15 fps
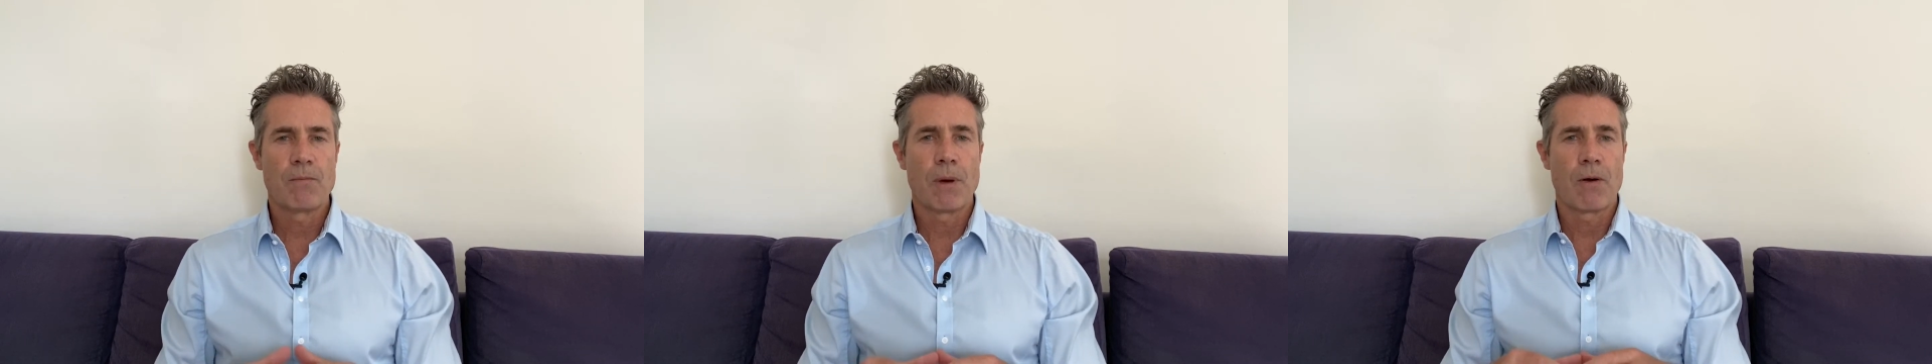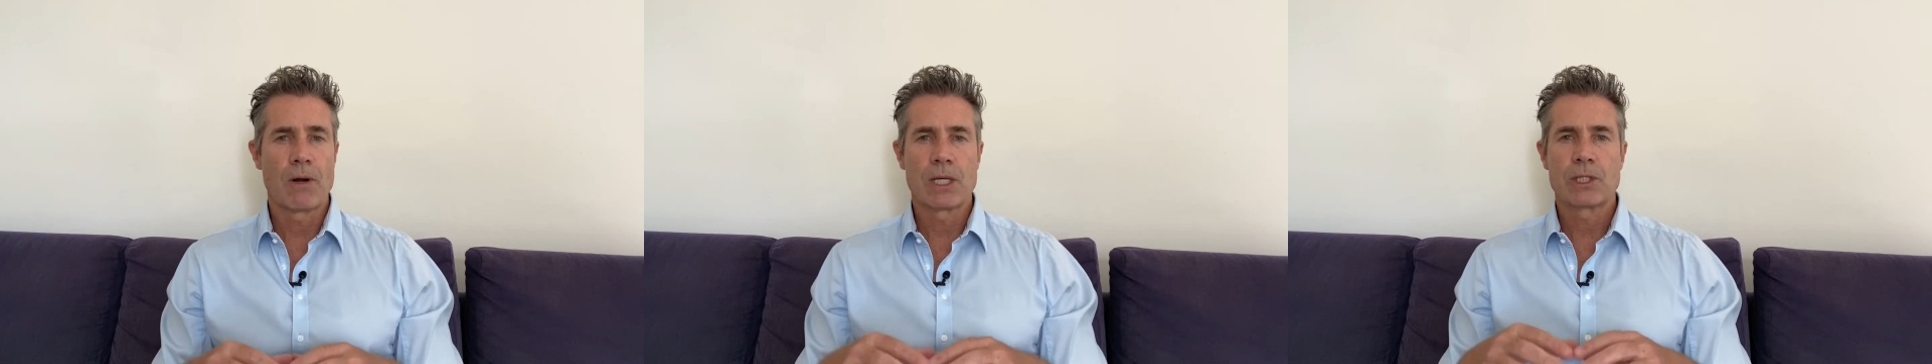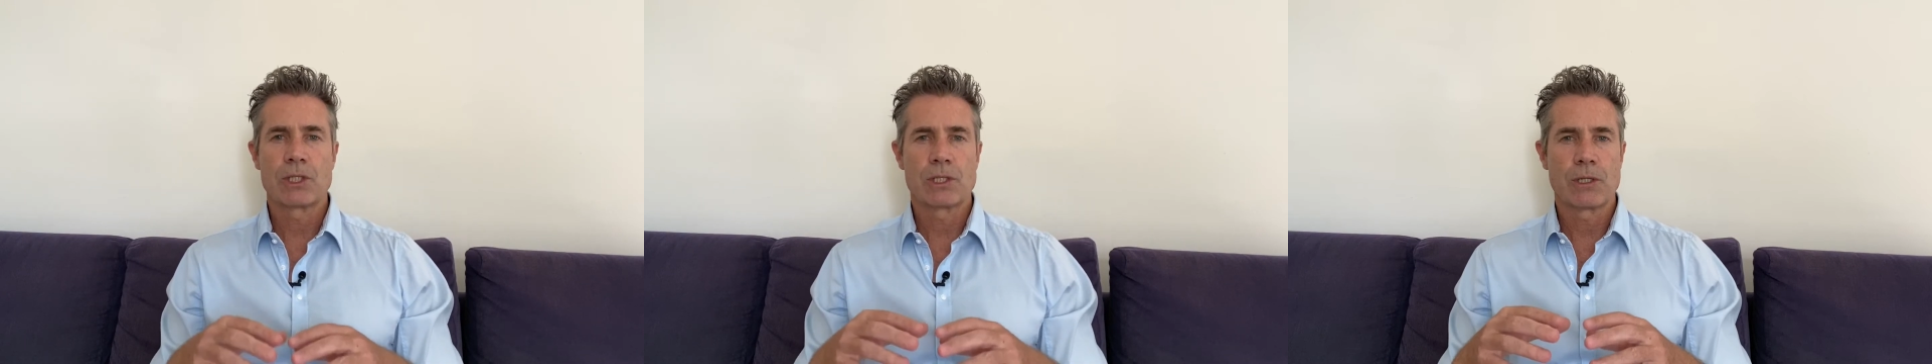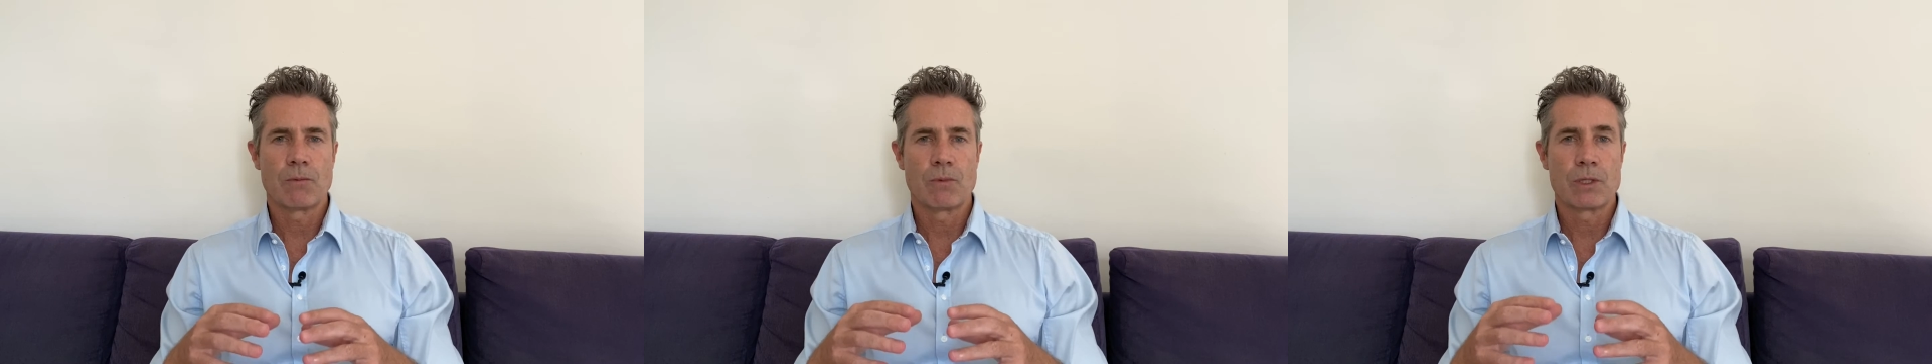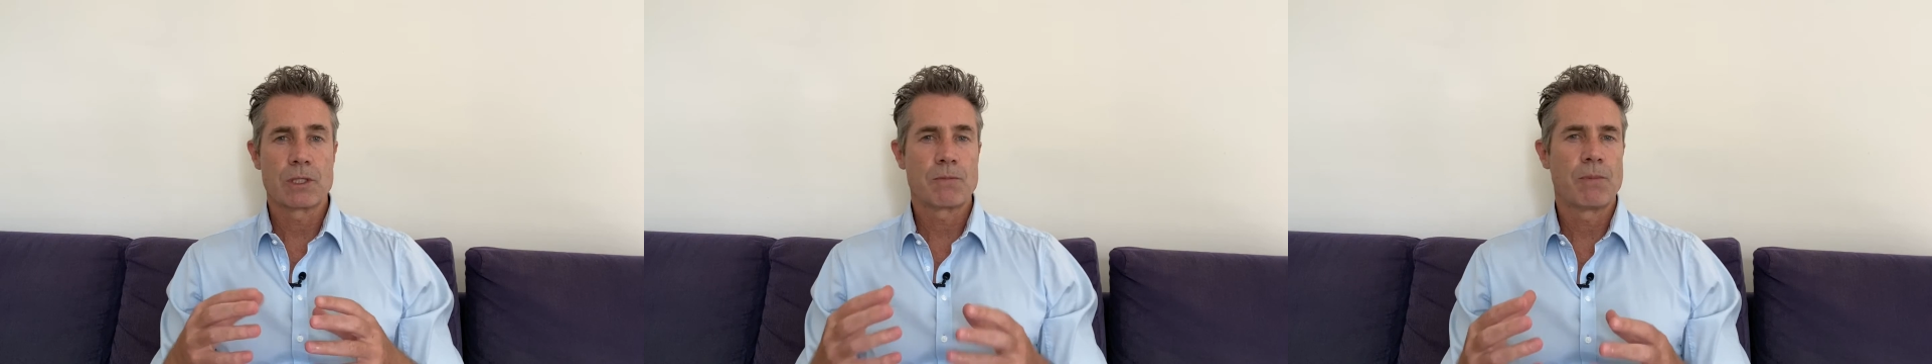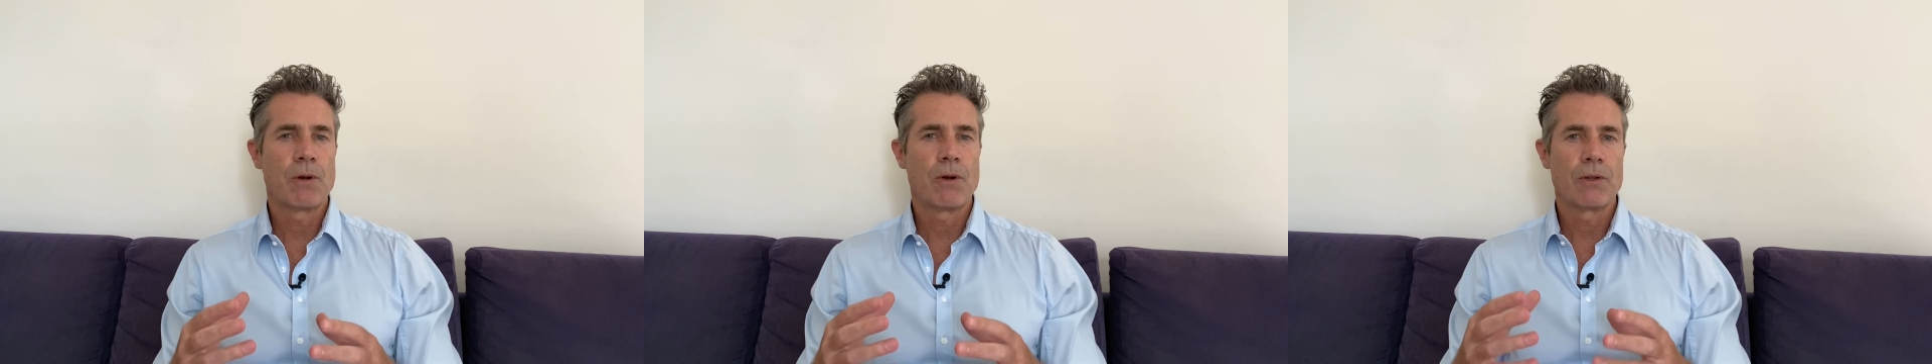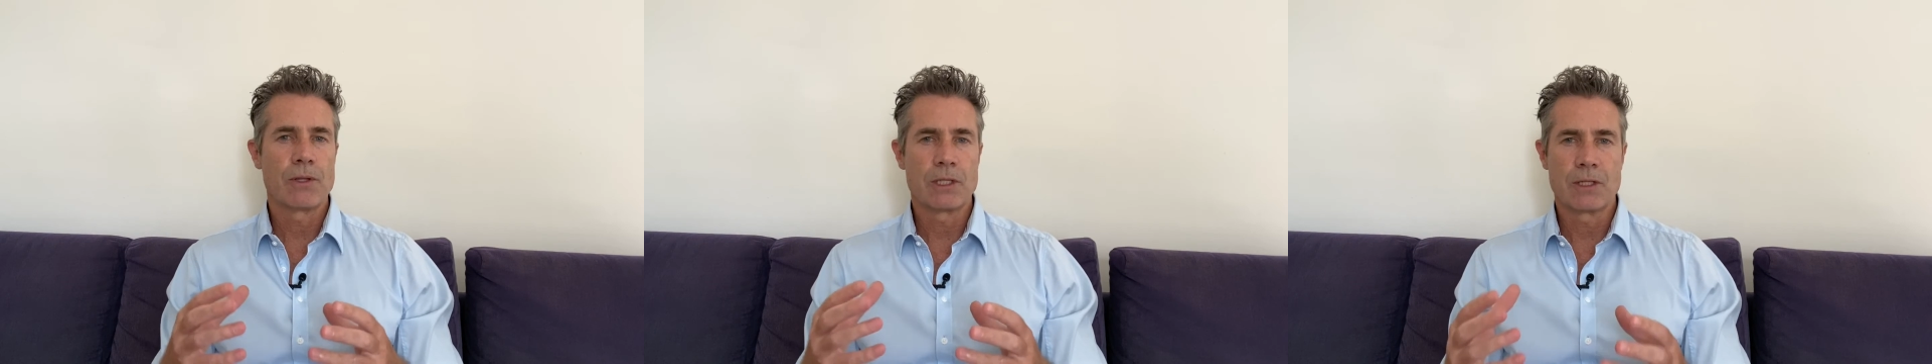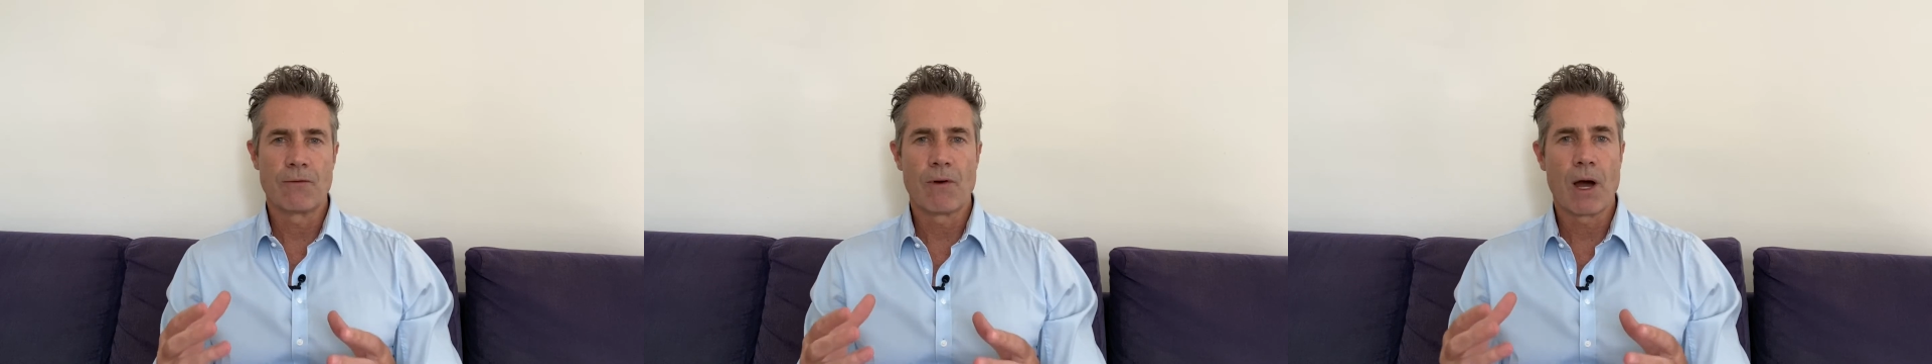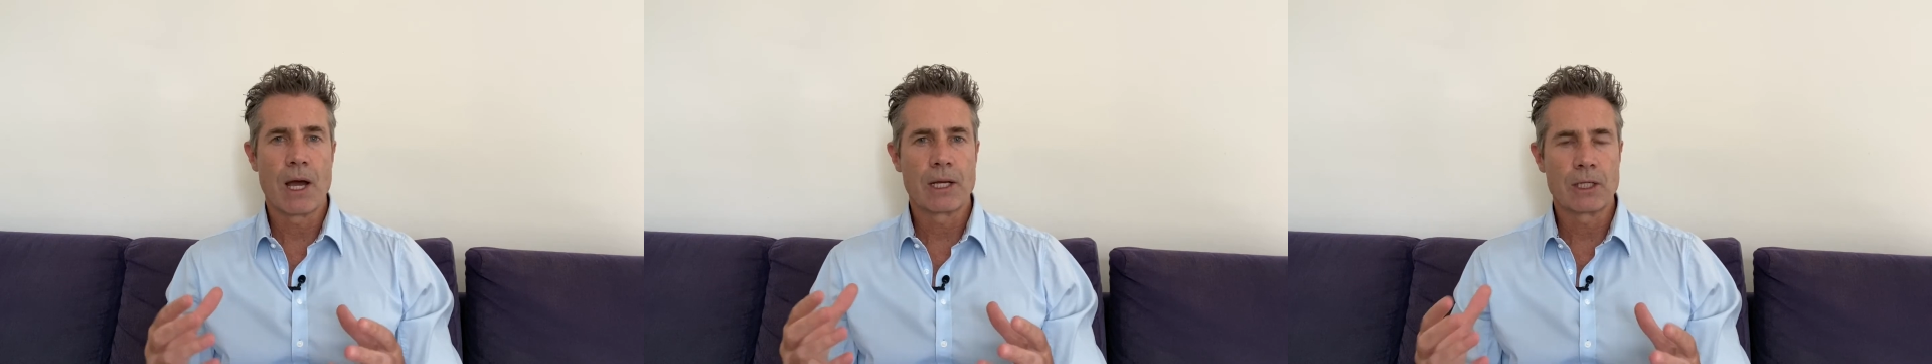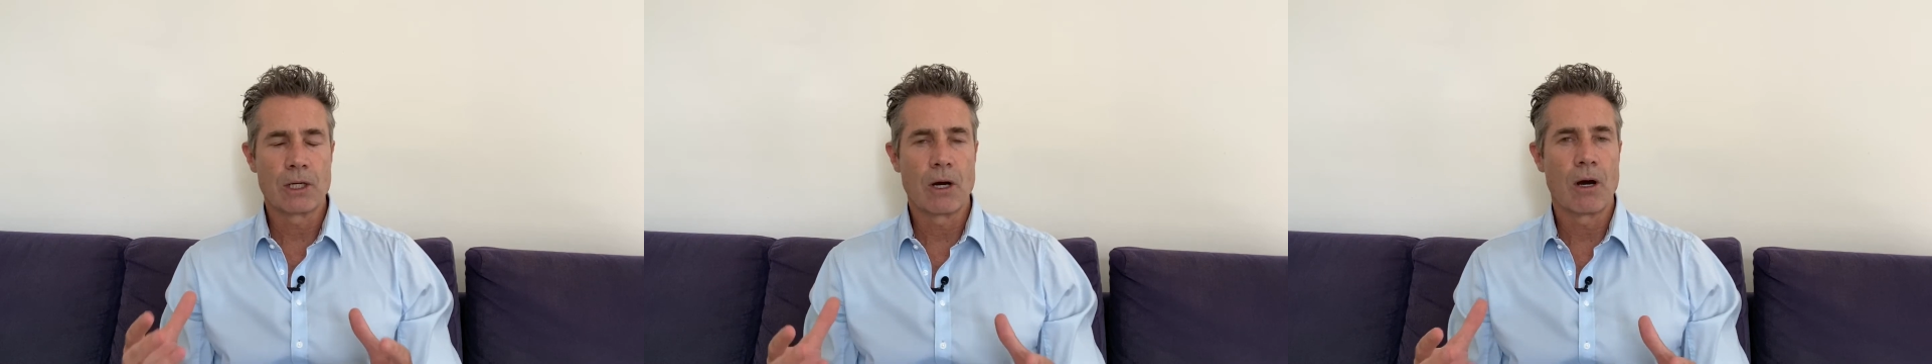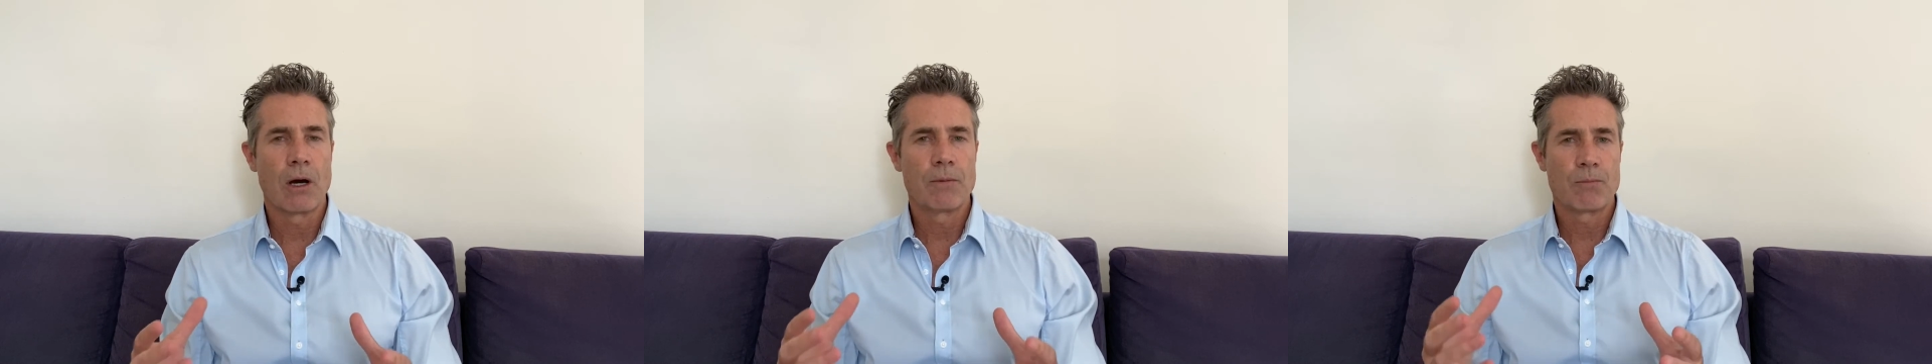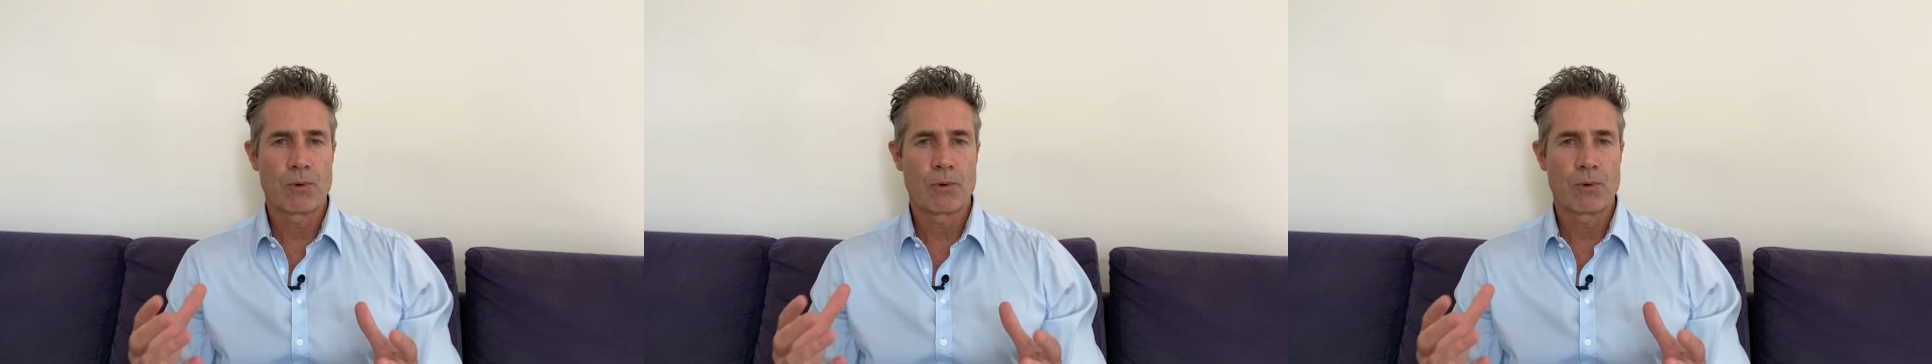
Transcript: my relationship with spirit, the divine, God,